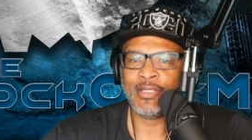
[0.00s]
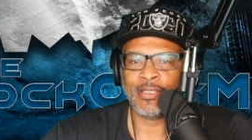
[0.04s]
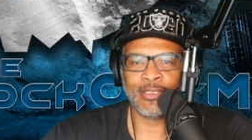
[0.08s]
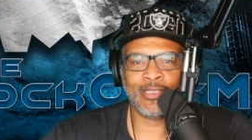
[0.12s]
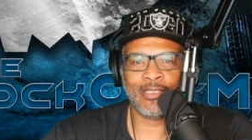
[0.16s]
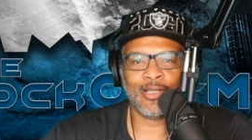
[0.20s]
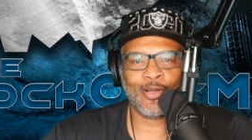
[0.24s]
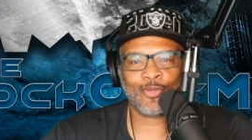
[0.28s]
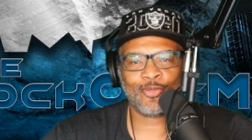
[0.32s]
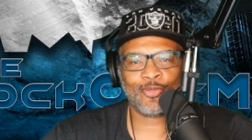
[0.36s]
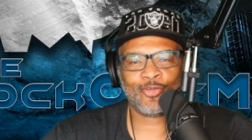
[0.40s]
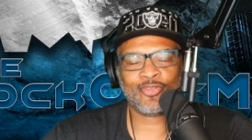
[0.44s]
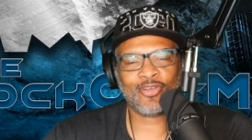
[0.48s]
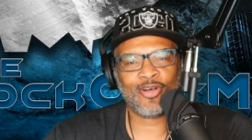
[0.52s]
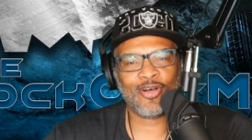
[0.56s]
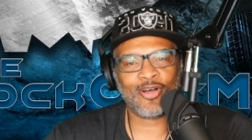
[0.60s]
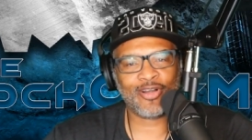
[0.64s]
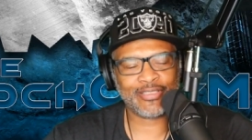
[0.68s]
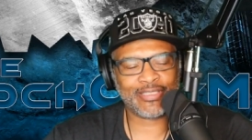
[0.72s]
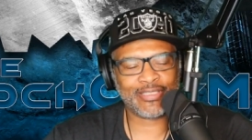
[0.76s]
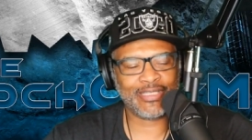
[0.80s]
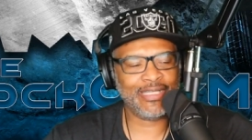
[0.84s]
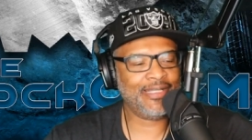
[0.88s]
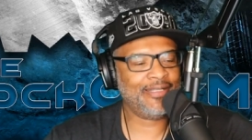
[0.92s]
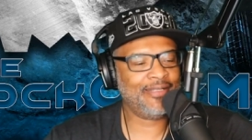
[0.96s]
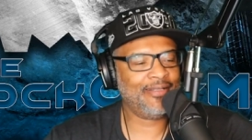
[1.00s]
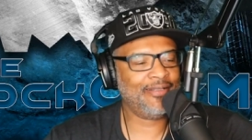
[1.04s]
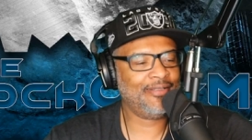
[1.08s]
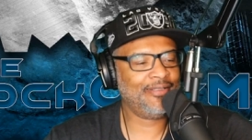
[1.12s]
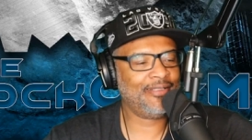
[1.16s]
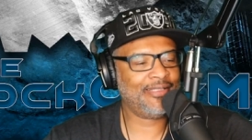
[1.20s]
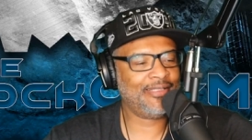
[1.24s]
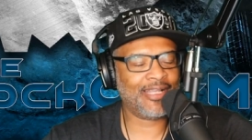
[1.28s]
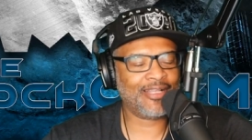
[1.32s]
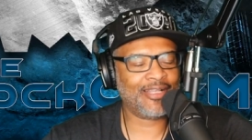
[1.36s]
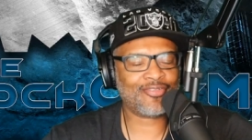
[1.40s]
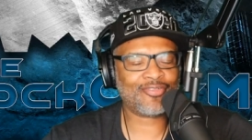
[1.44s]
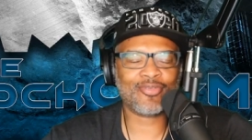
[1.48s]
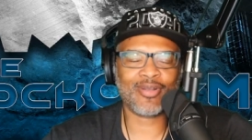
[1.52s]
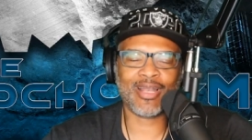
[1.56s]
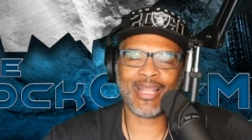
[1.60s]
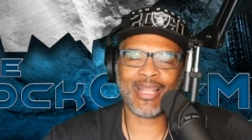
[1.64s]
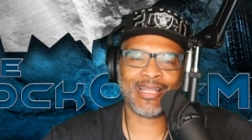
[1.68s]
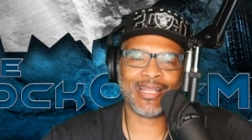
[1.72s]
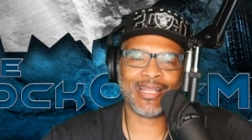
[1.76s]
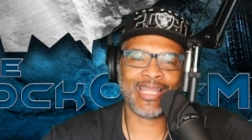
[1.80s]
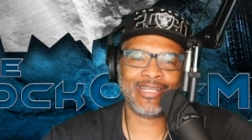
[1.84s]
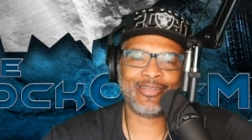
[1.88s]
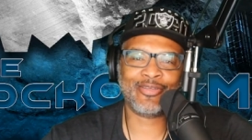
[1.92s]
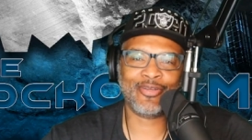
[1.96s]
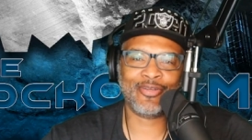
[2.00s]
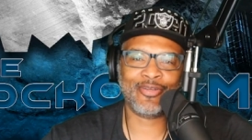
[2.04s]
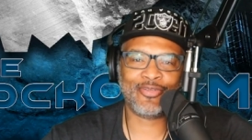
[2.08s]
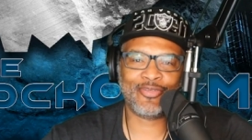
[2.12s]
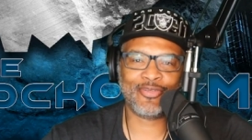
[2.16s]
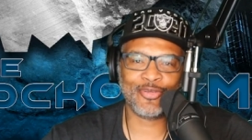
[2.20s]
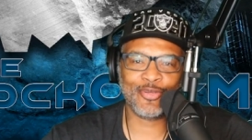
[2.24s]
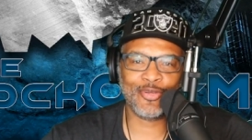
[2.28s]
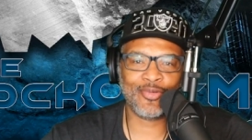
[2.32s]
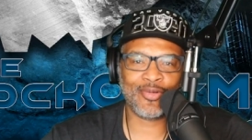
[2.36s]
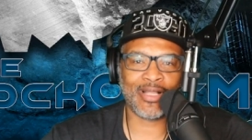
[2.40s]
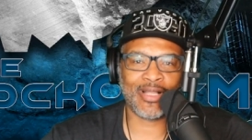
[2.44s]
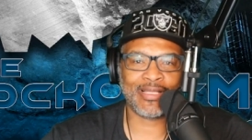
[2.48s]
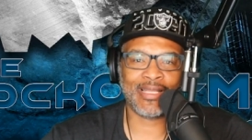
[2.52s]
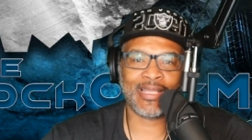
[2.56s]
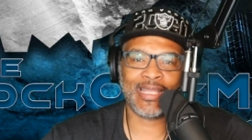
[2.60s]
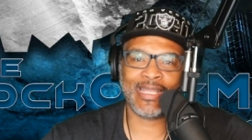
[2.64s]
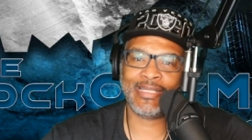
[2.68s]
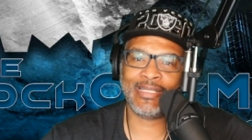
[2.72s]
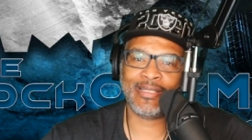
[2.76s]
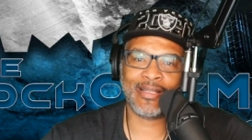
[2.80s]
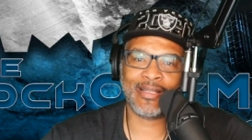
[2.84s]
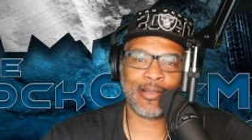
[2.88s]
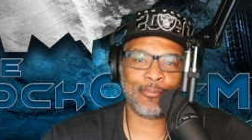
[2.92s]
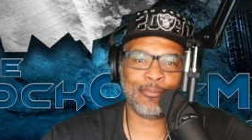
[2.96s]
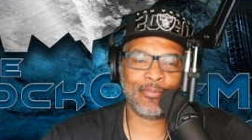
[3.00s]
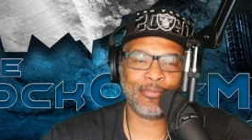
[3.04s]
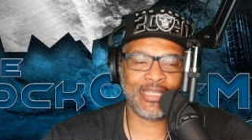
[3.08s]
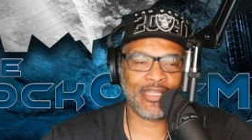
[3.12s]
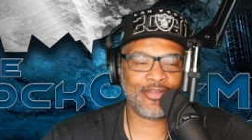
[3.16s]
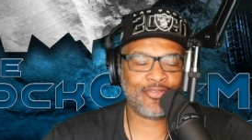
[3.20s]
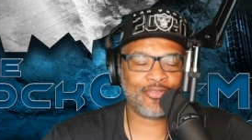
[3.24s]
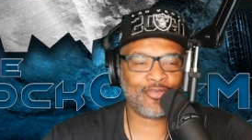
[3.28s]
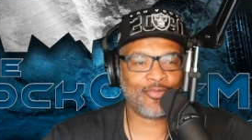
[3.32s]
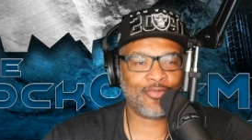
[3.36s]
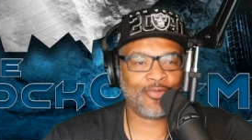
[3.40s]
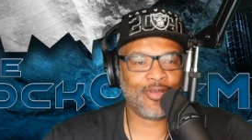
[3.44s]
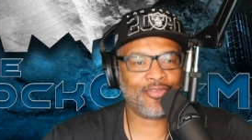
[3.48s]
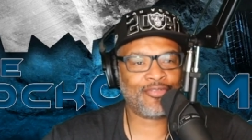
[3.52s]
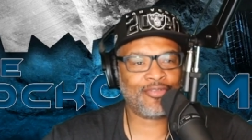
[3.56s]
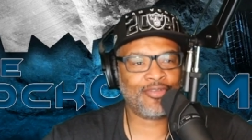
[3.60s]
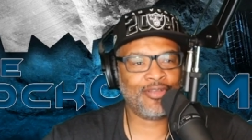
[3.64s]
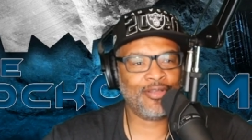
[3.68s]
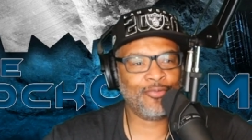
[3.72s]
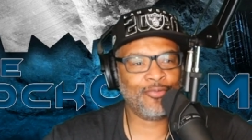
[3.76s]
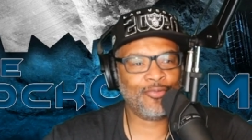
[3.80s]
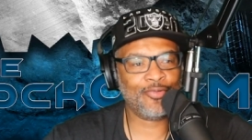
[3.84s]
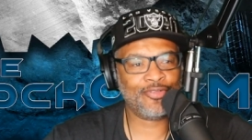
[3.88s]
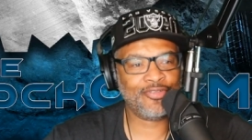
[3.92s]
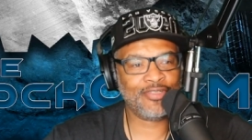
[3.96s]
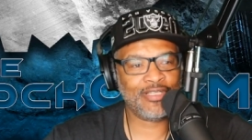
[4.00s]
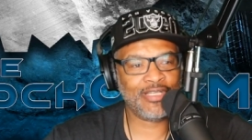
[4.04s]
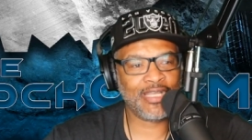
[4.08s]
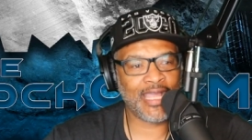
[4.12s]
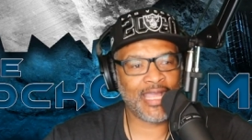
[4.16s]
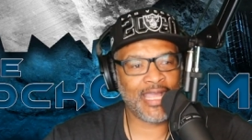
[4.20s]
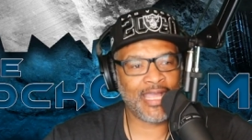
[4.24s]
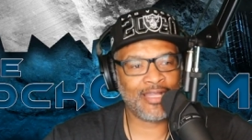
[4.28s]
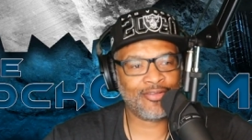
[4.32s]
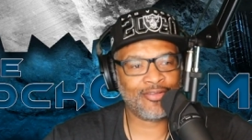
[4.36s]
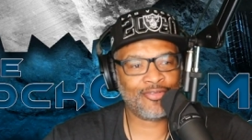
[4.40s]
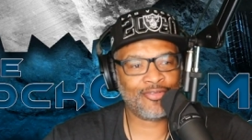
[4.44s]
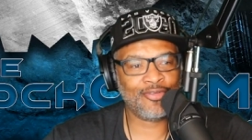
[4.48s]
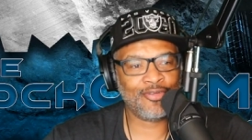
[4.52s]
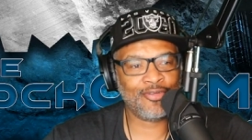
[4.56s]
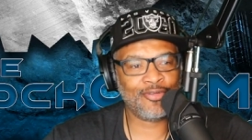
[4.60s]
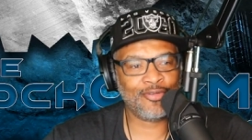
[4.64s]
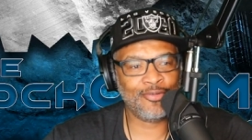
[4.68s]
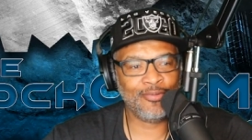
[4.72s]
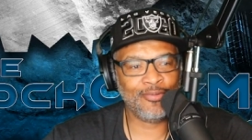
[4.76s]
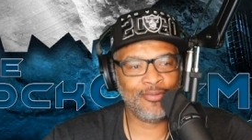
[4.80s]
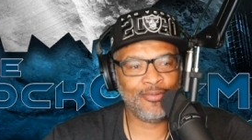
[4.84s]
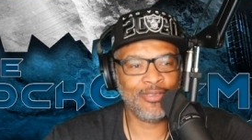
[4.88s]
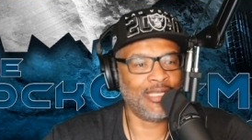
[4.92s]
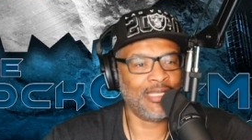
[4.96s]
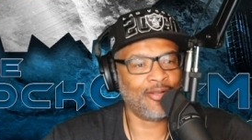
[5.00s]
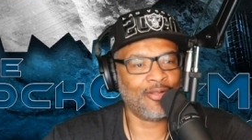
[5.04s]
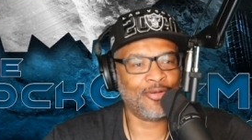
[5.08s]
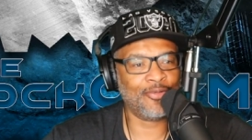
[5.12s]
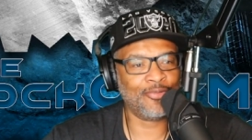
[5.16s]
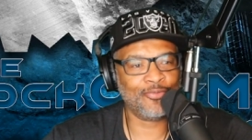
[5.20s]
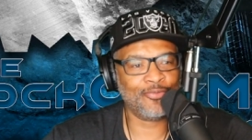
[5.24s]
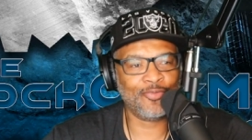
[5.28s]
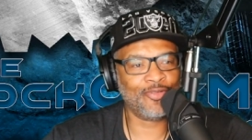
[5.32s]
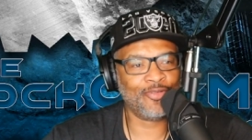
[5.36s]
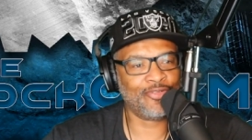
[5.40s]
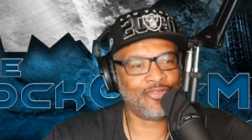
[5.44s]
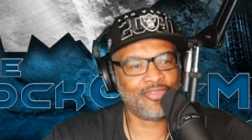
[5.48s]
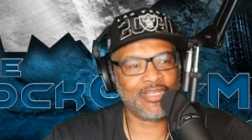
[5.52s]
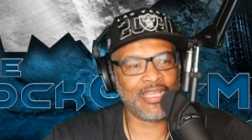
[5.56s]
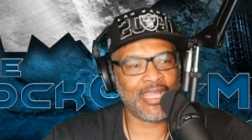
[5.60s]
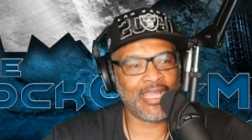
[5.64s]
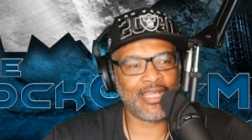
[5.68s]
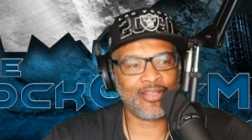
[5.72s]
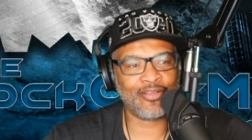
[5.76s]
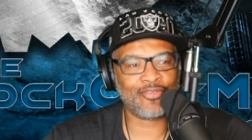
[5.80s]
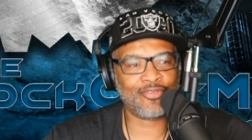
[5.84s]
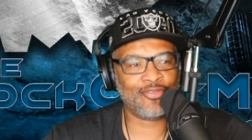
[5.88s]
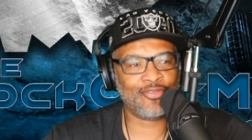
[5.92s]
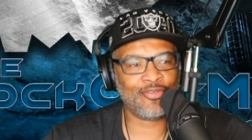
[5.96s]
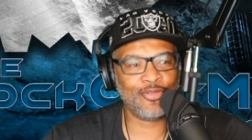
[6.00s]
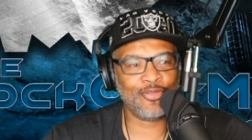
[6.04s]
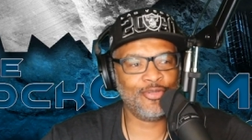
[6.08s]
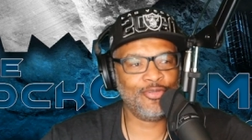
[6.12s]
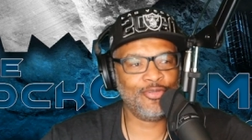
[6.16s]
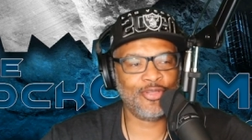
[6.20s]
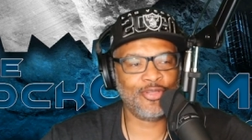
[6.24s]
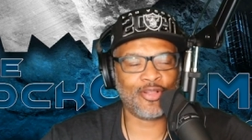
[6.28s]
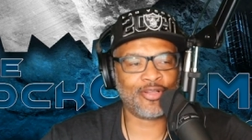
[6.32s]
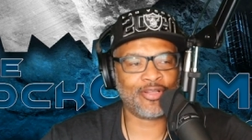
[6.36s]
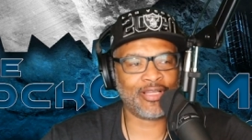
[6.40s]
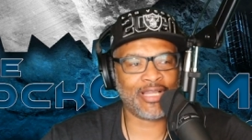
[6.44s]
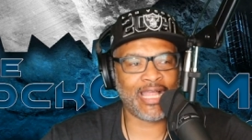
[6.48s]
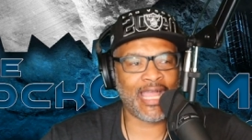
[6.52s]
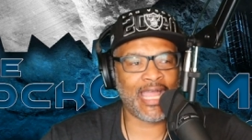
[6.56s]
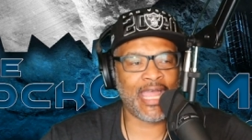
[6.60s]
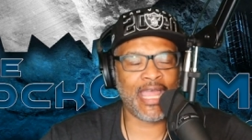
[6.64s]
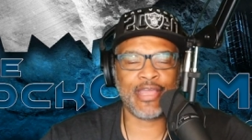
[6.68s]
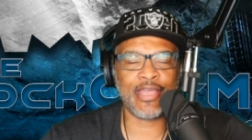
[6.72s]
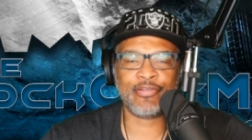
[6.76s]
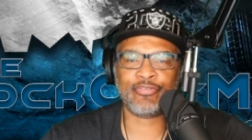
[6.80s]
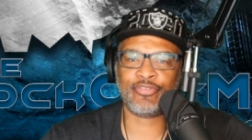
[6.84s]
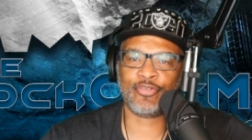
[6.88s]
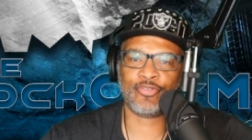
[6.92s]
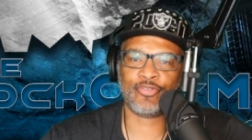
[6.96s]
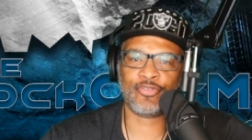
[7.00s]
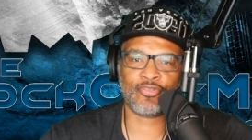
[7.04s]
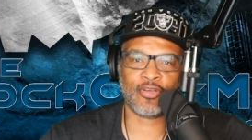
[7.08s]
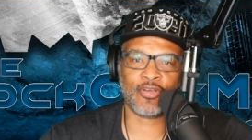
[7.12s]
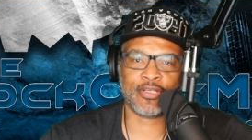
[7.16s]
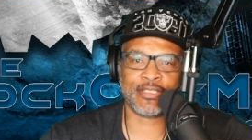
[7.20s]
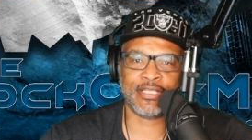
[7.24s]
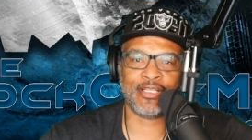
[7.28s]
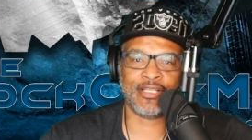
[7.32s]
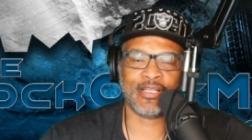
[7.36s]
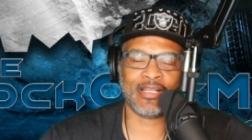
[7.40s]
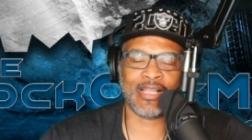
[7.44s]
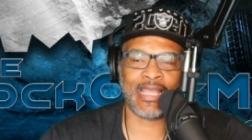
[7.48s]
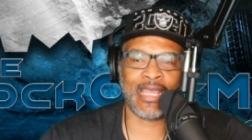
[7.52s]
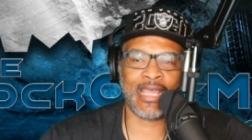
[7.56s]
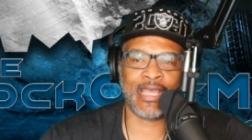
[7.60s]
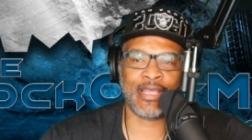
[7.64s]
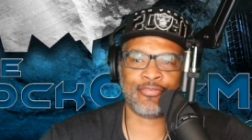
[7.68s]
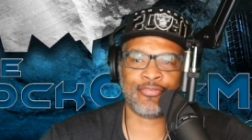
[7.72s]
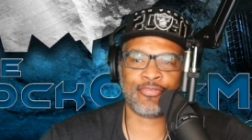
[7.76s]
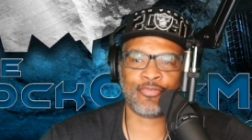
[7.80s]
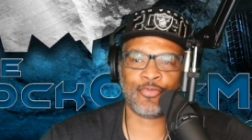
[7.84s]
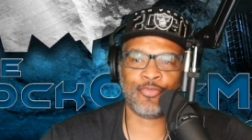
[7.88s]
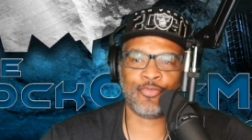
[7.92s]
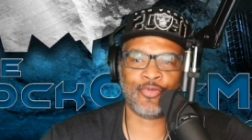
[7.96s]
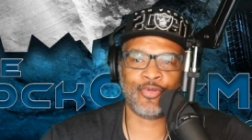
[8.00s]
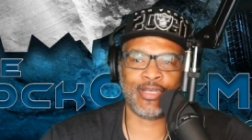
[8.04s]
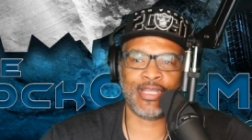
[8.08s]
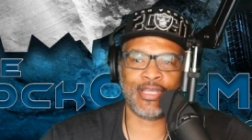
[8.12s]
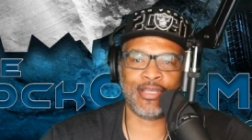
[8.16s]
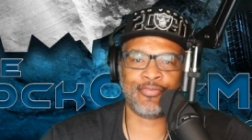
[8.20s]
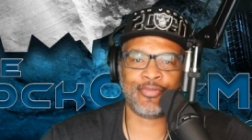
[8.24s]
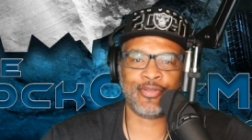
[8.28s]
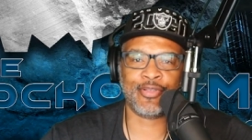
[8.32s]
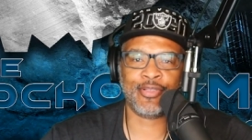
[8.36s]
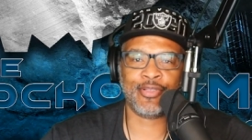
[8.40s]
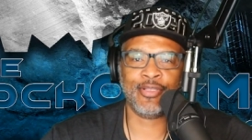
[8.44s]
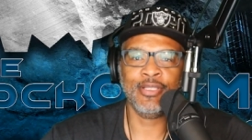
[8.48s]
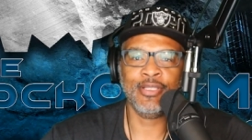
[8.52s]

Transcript: Yo, talking, that's what I like to do. I like, I'm interested in what you guys, you know, what you guys do, your lives, your trucking lives, or whatever